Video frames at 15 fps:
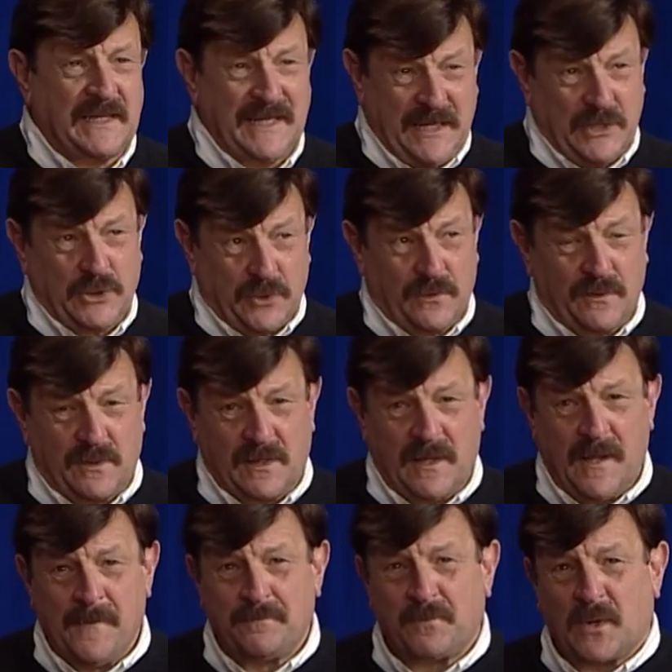teachers,
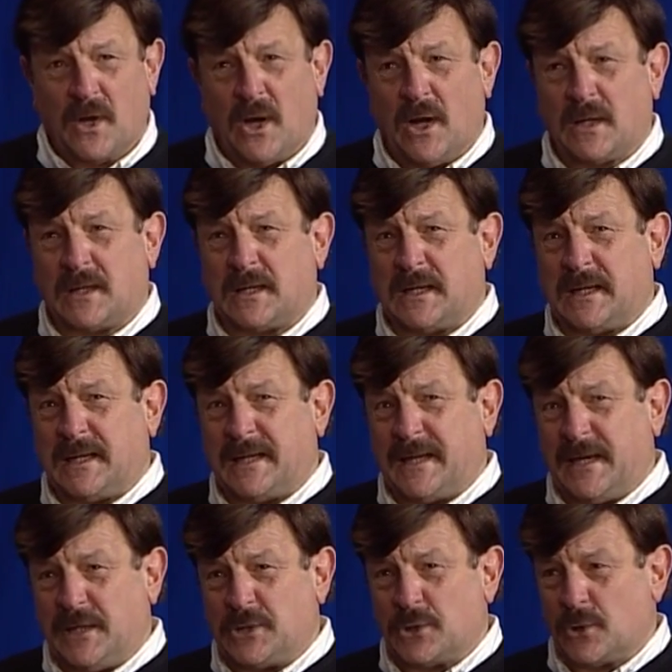a
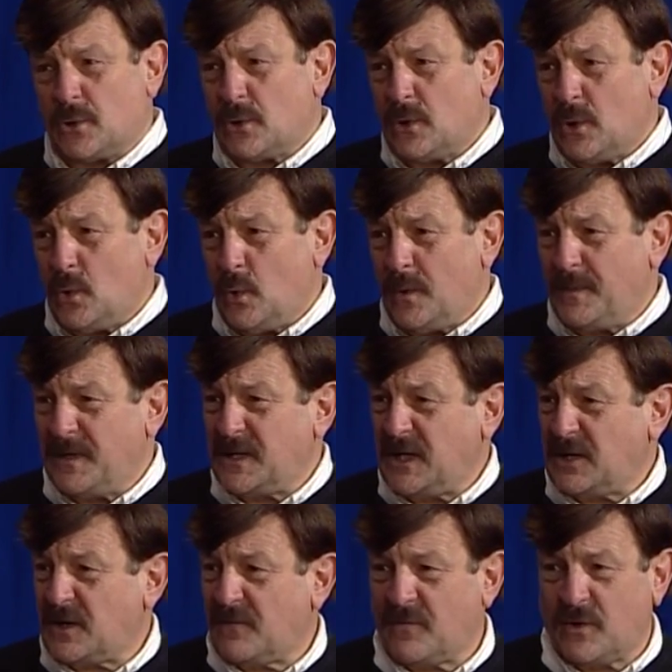teacher who had been
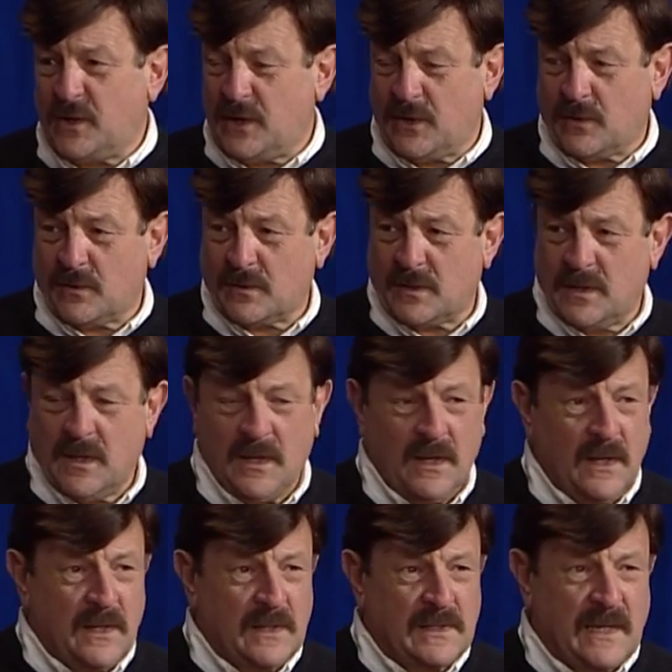teaching for years
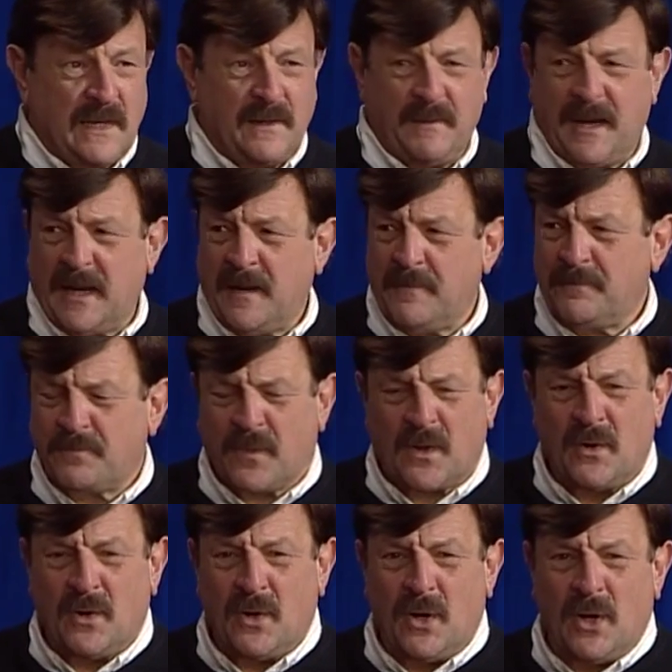said to me,
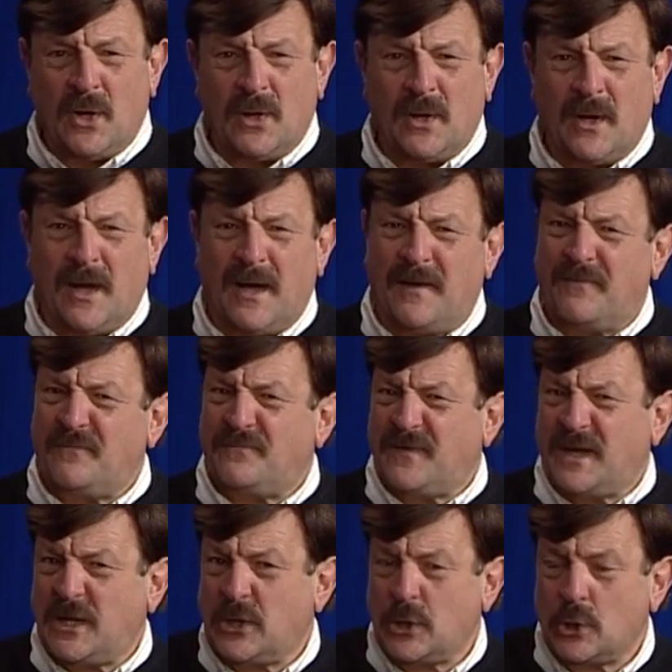
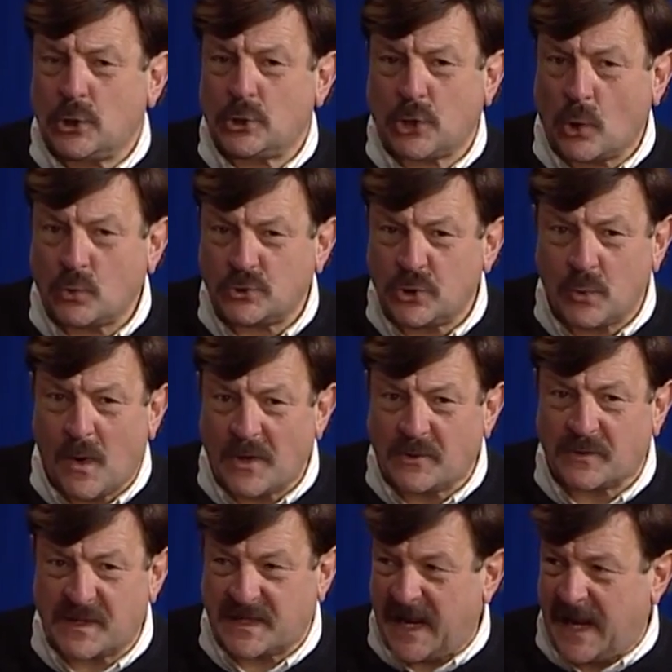"Fiddy, don't you
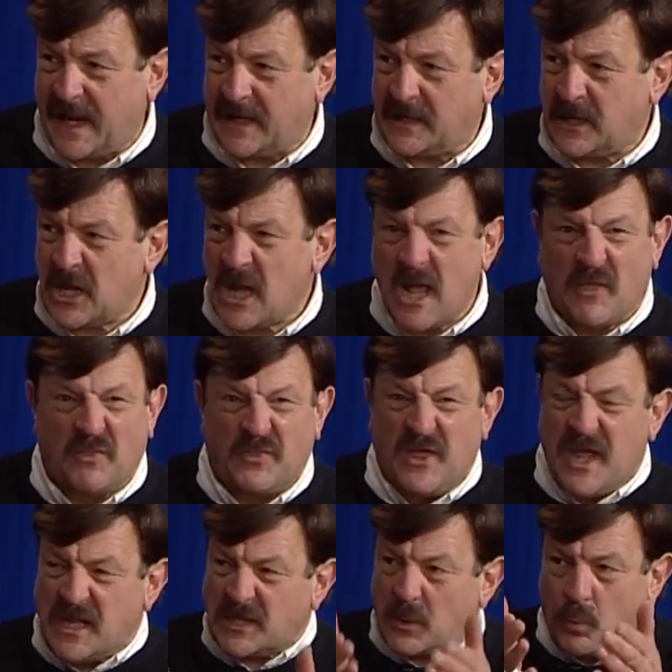understand?
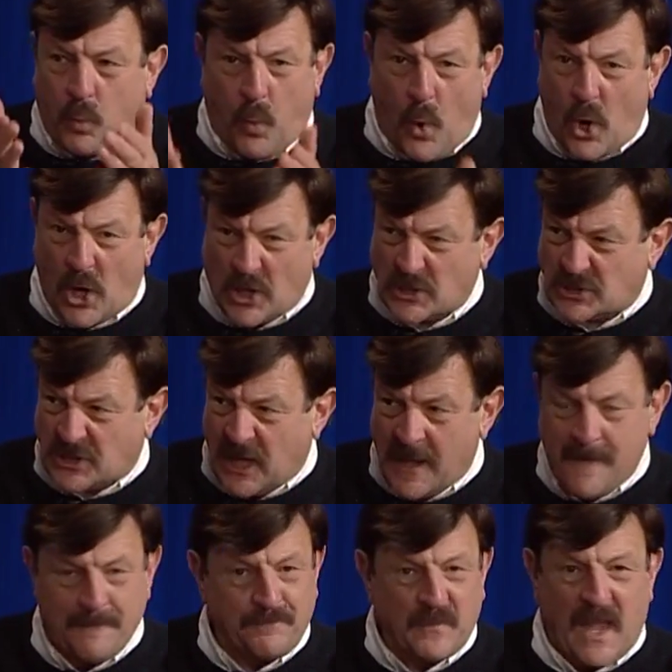This worked.
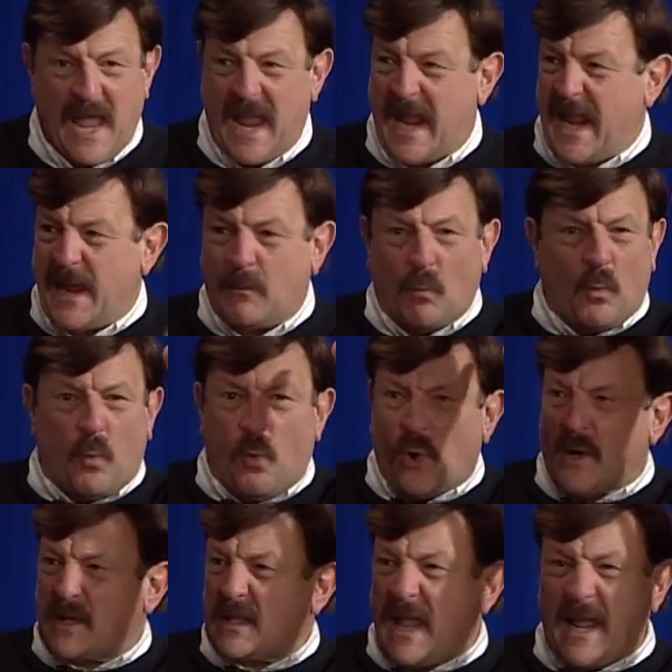It
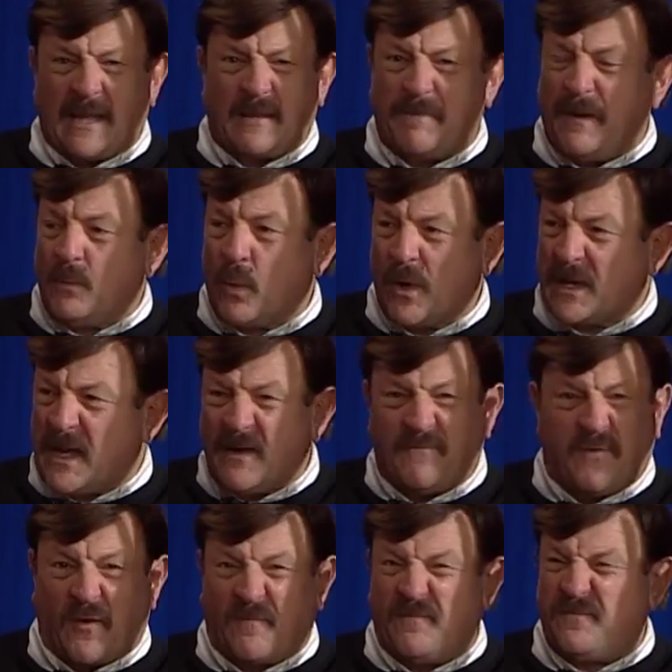worked. It's been working
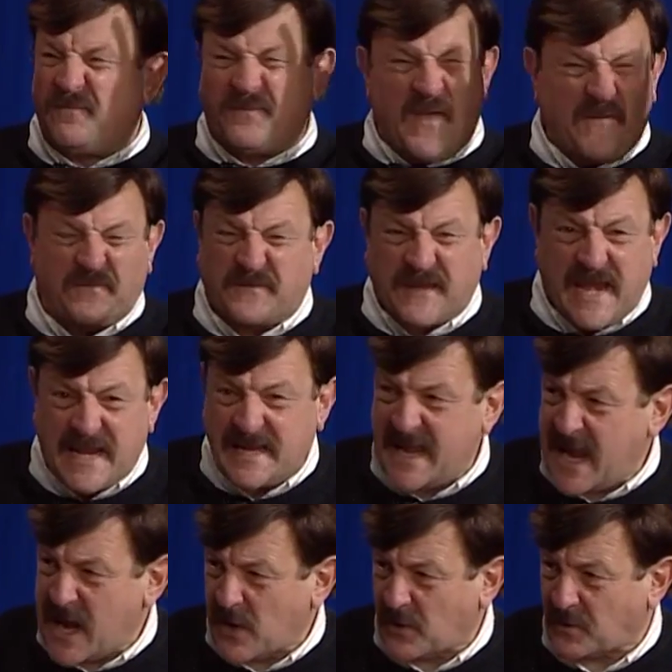for 50
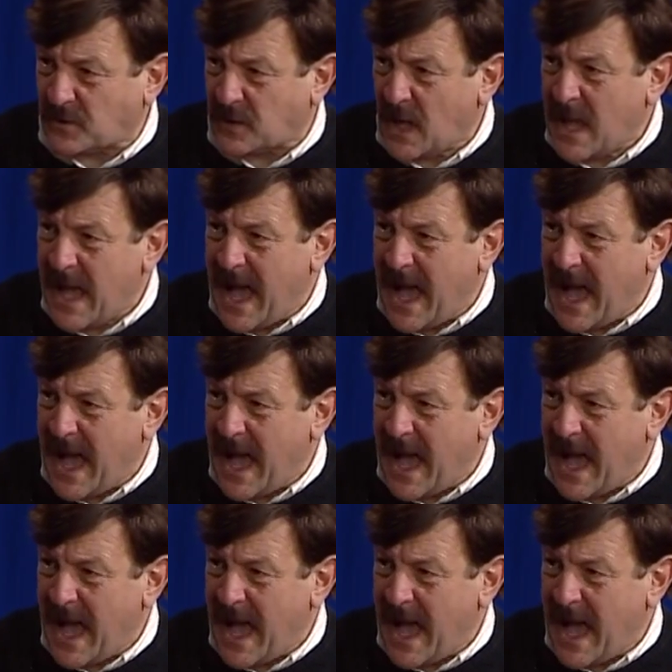years.